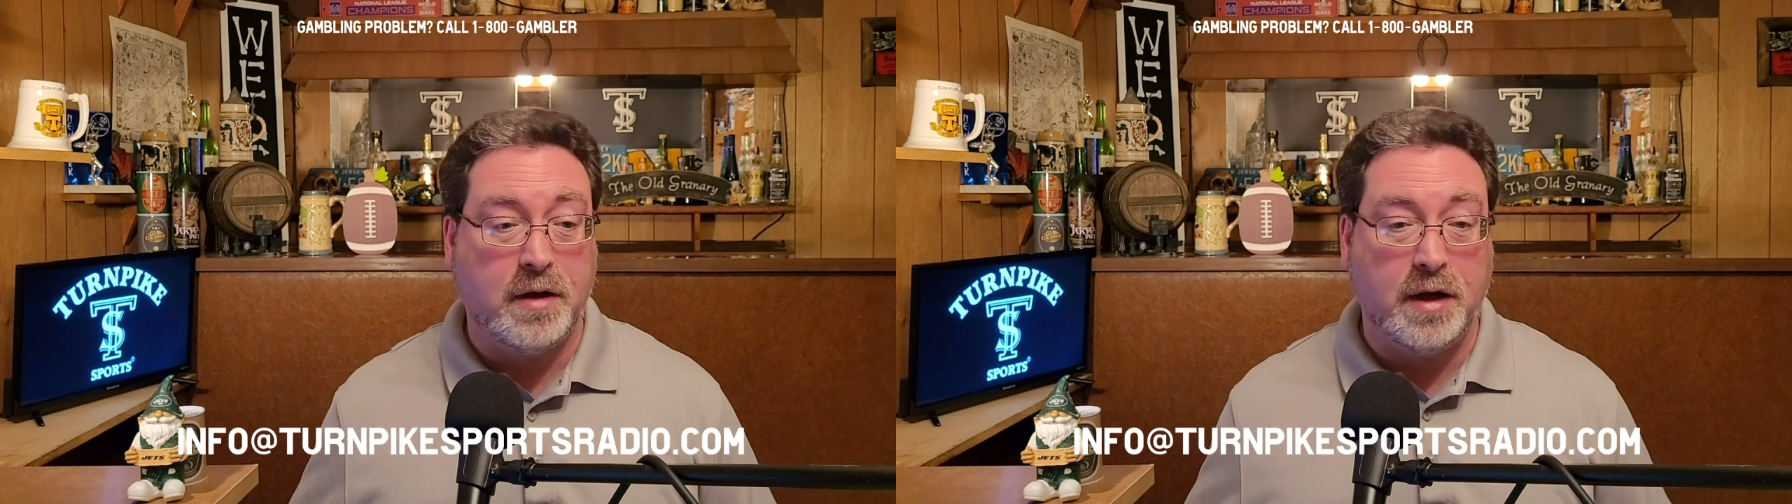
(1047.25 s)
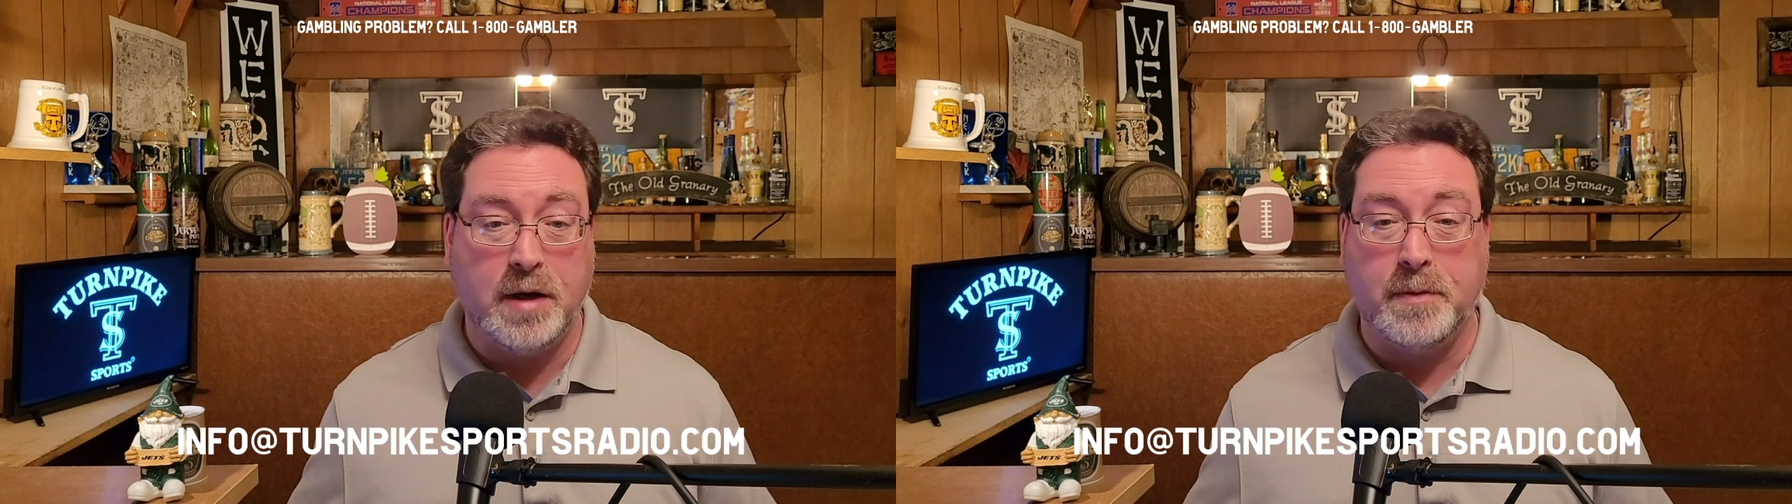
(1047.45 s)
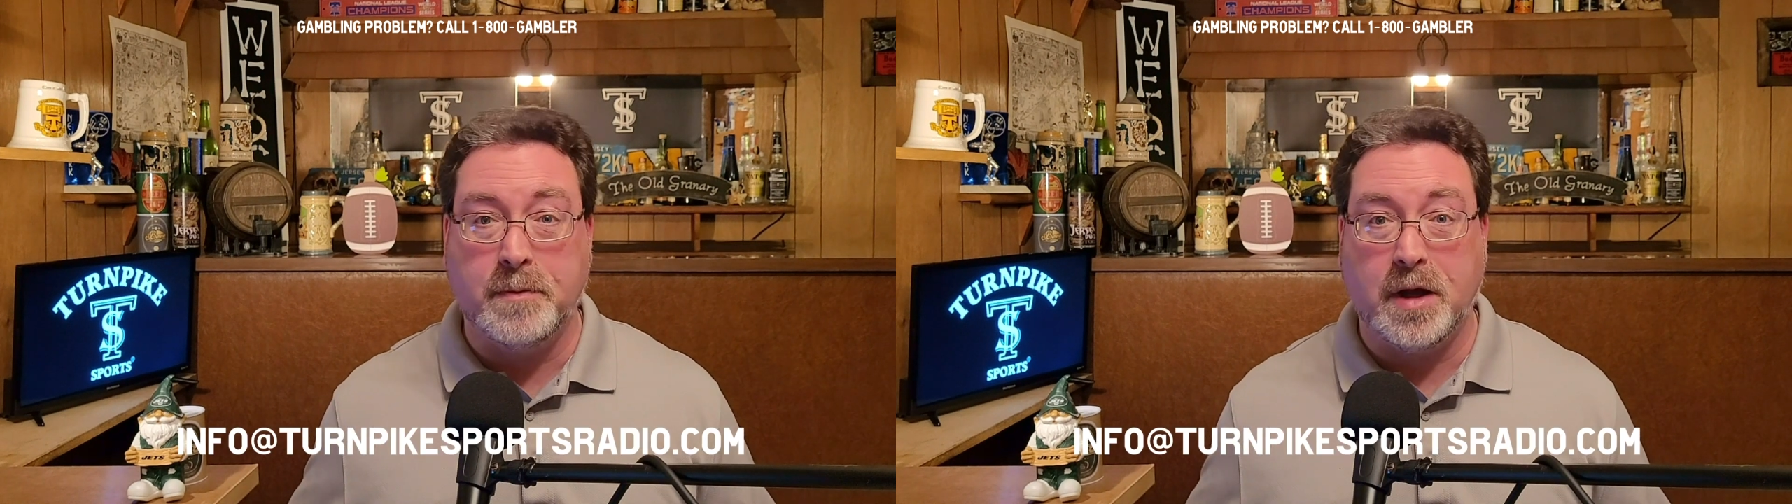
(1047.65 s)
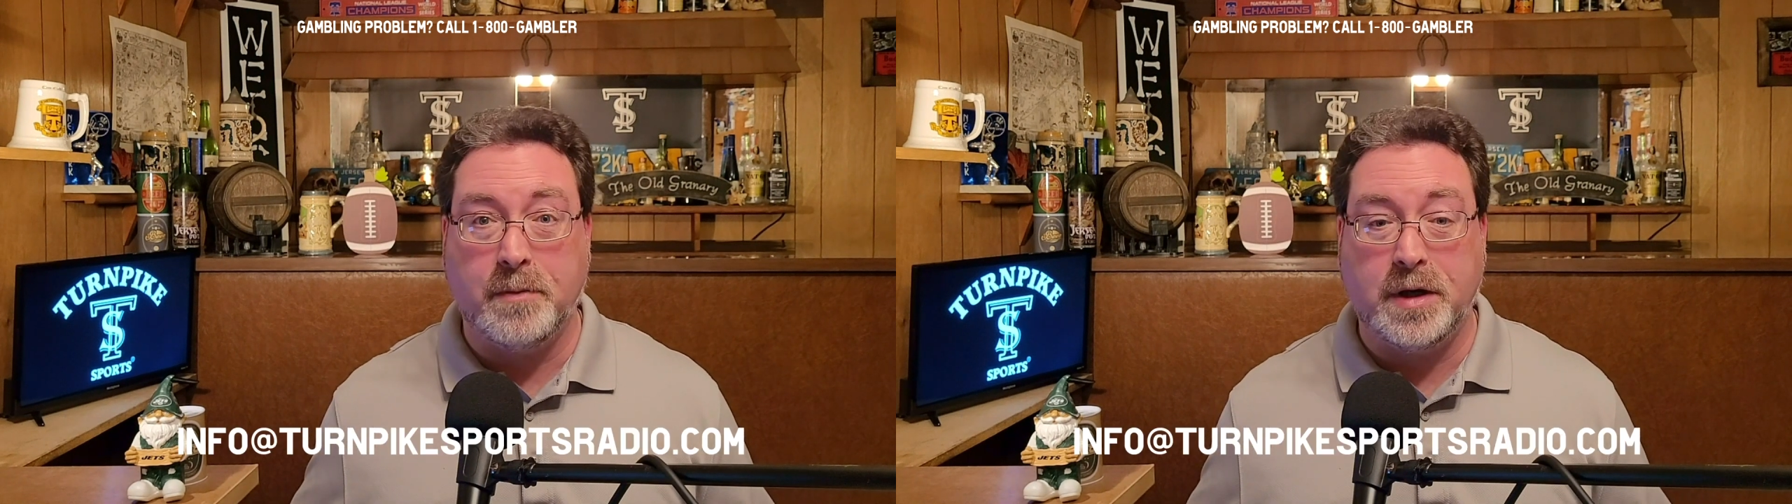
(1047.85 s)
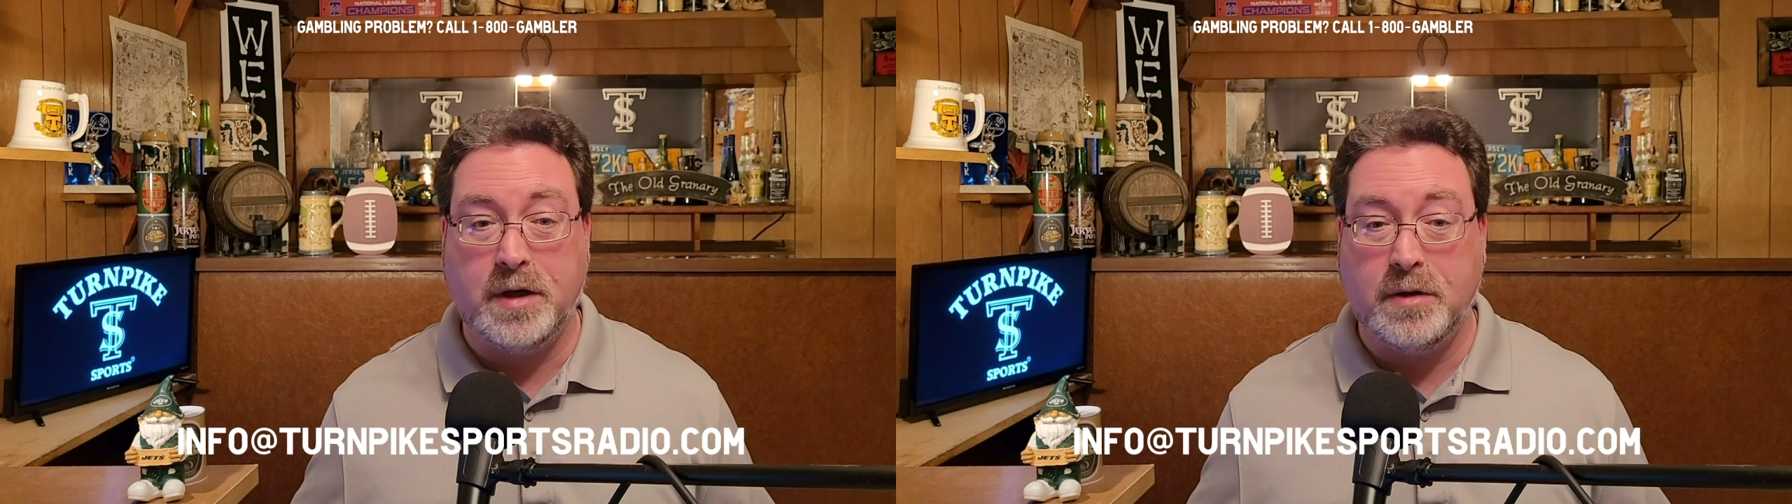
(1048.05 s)
Keep them
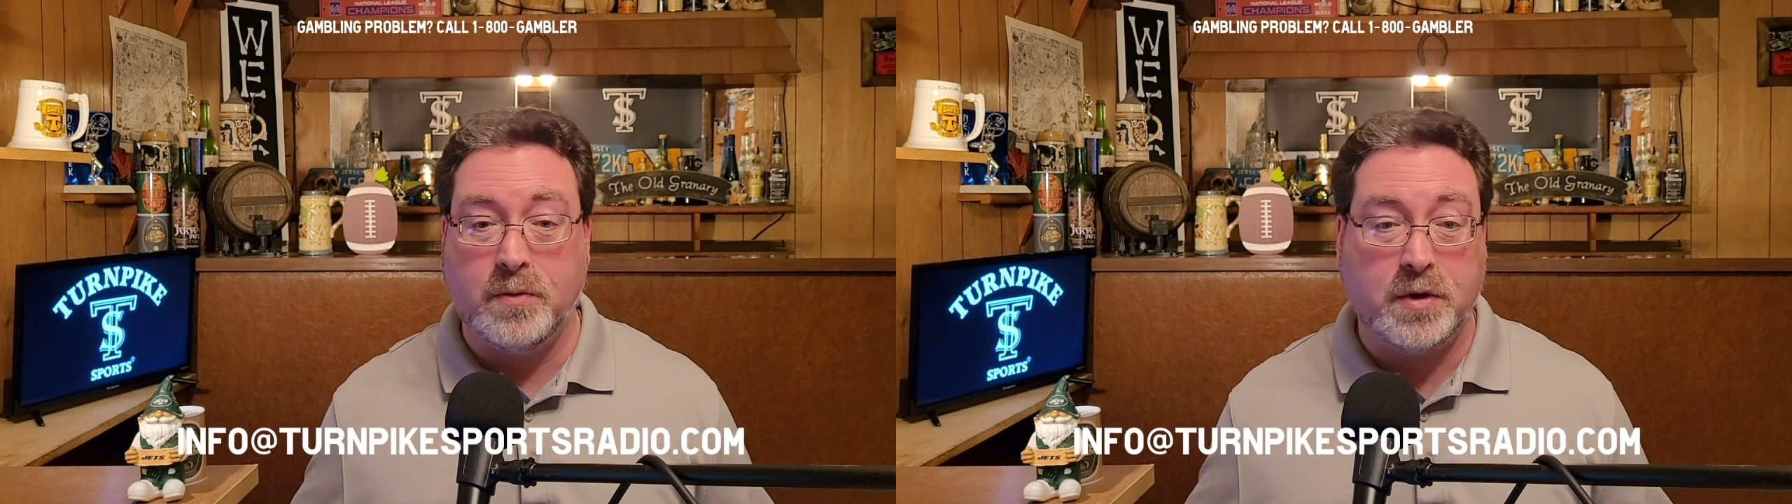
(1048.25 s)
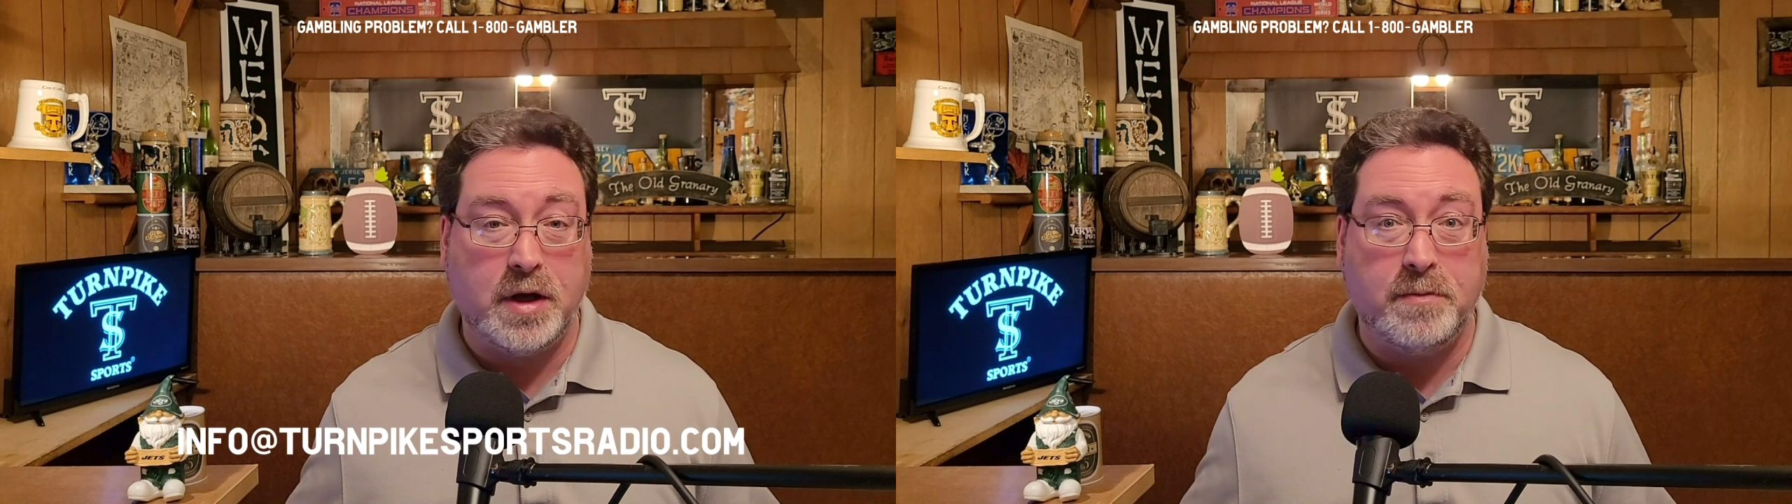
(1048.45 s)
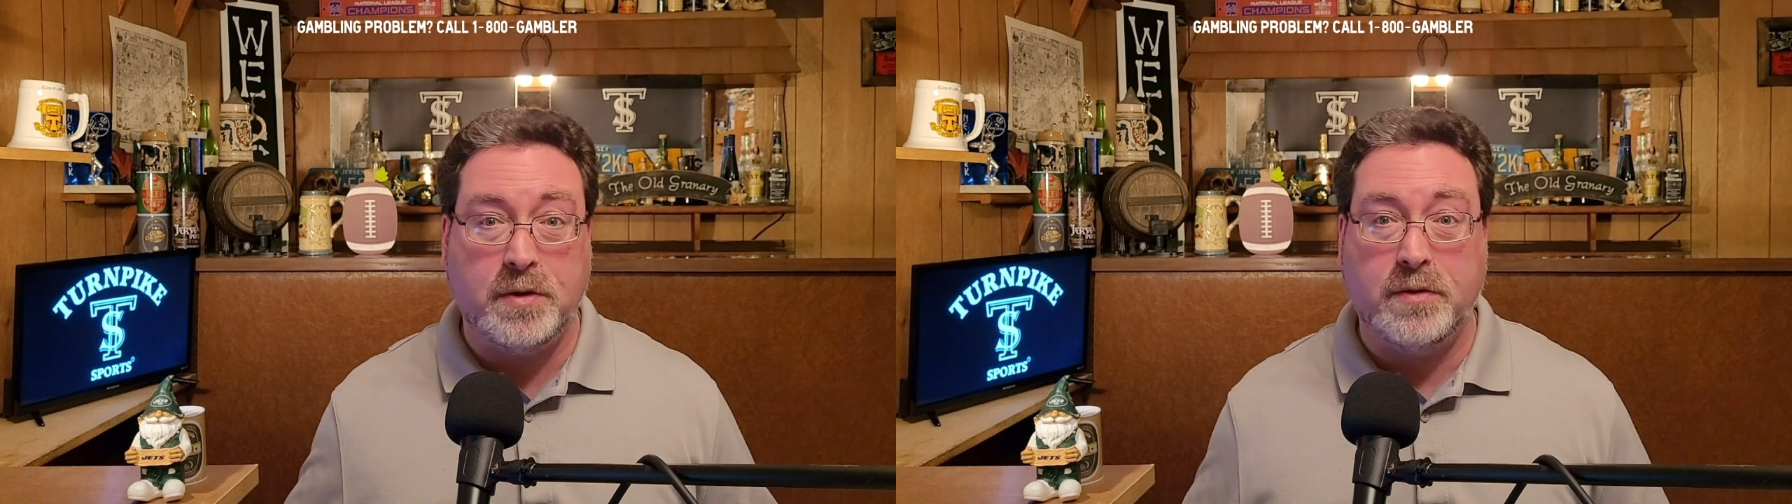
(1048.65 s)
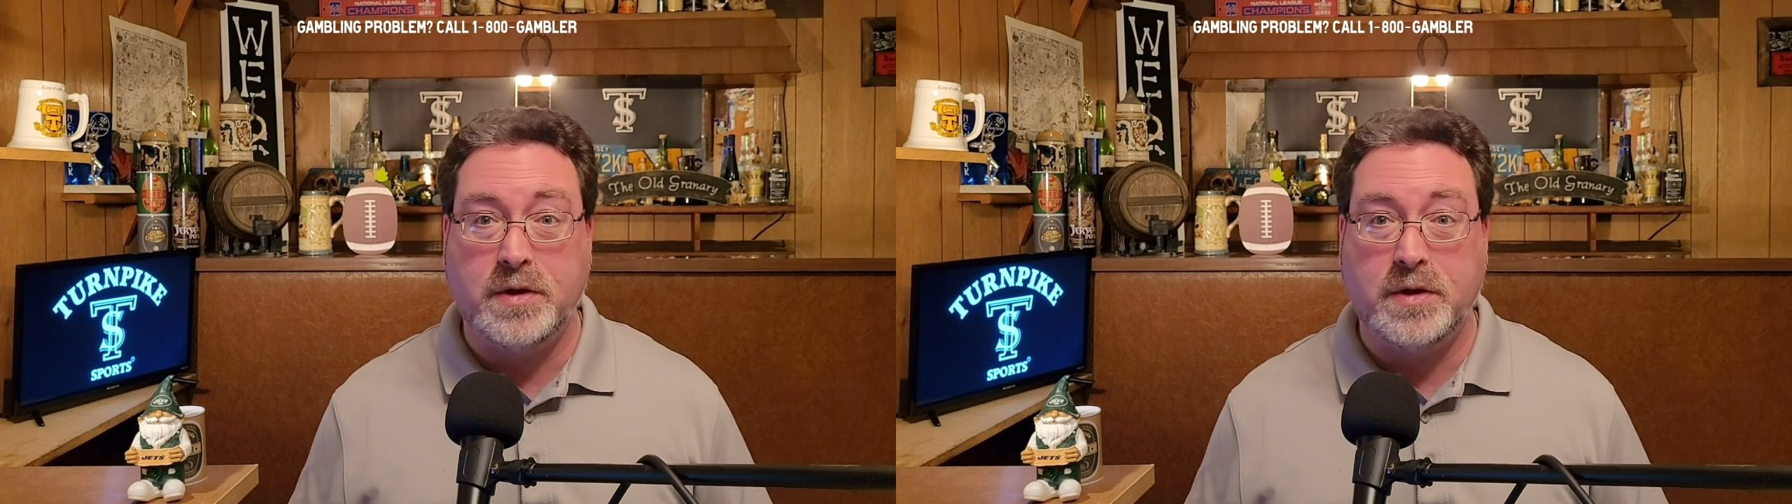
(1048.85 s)
coming in, and we'll keep doing the